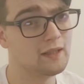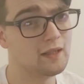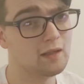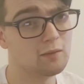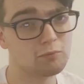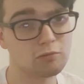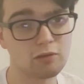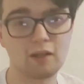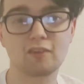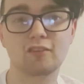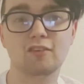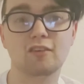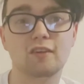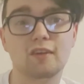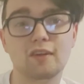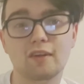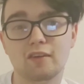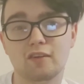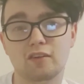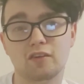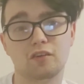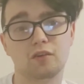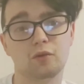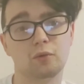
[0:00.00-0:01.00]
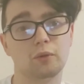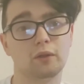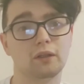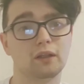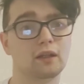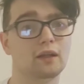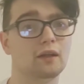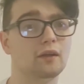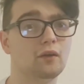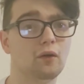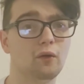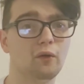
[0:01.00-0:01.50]
pressured into doing
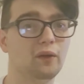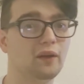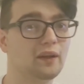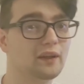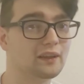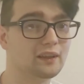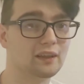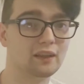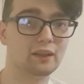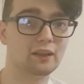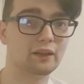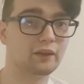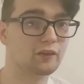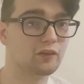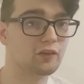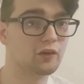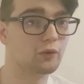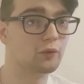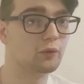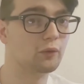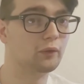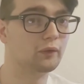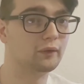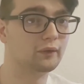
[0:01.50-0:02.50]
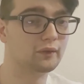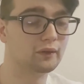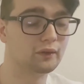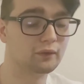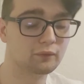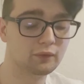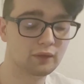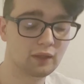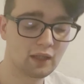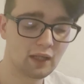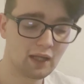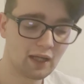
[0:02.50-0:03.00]
it and not liking it at all, you know?